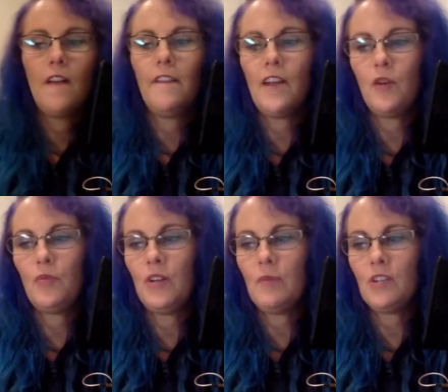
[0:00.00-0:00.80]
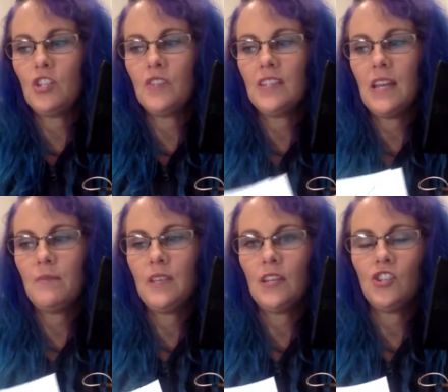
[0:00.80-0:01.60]
They're pretty much the same
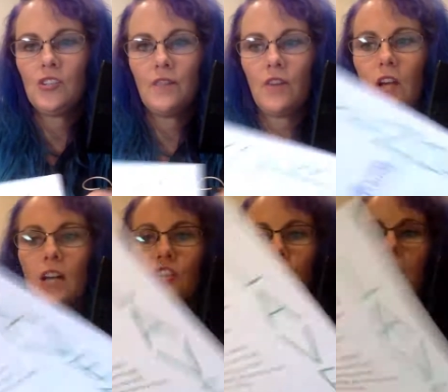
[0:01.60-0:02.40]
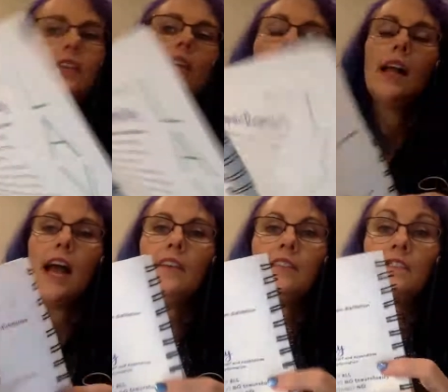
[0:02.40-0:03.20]
thing, just different country.
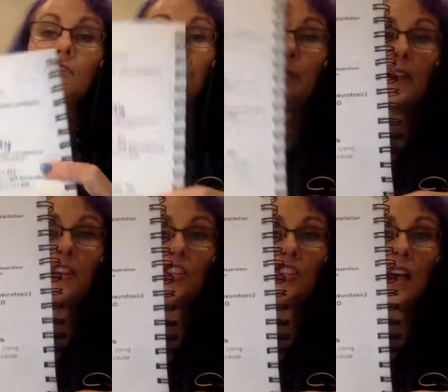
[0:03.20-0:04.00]
And then there's Spanish